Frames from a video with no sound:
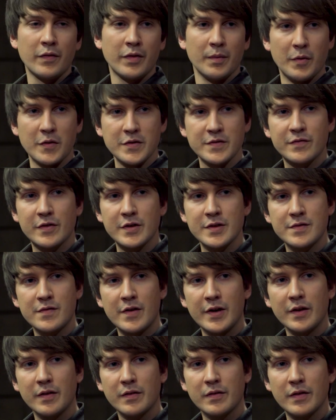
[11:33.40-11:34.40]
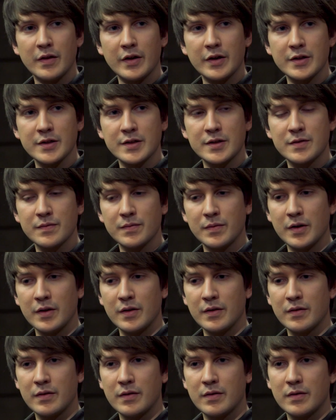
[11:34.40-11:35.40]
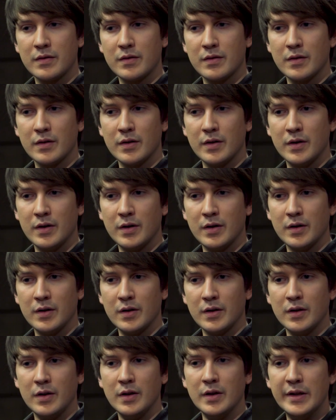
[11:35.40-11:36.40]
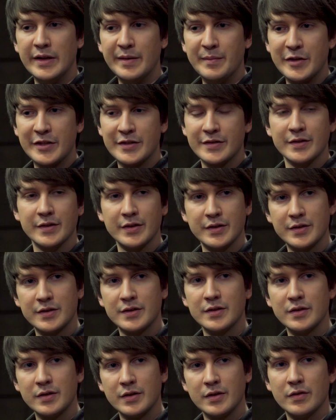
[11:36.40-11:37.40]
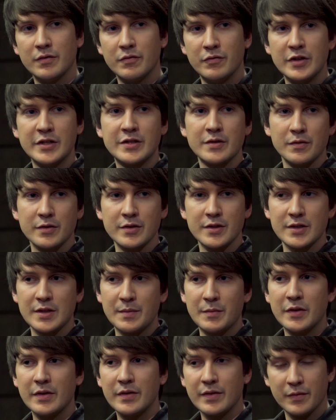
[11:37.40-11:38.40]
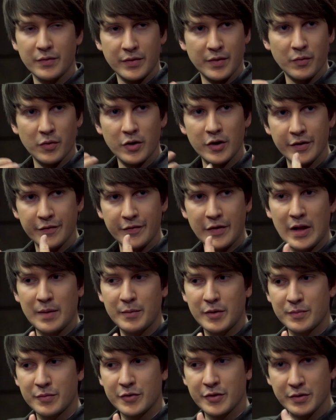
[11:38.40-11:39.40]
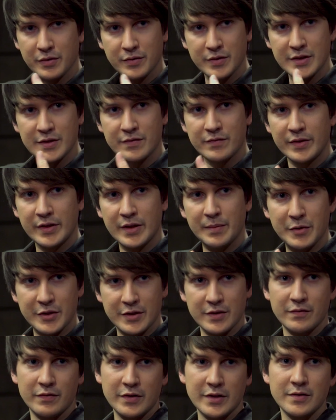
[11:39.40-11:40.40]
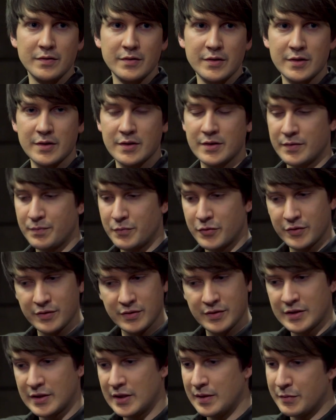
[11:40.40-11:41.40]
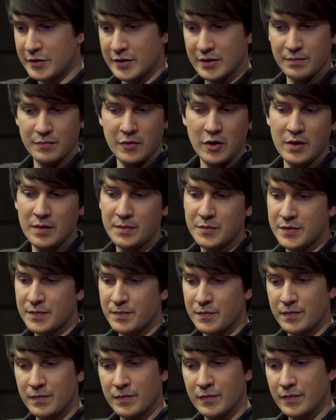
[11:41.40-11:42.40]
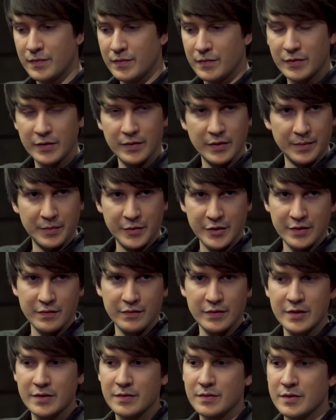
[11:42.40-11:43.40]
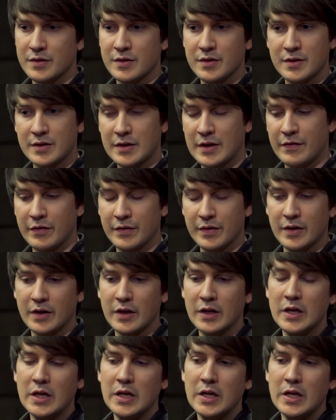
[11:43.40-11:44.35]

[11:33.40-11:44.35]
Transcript: of the most frustrating things with limited resources, I mean, the world of Albion produces limited resources. It produces limited mobs, limited resources, everything.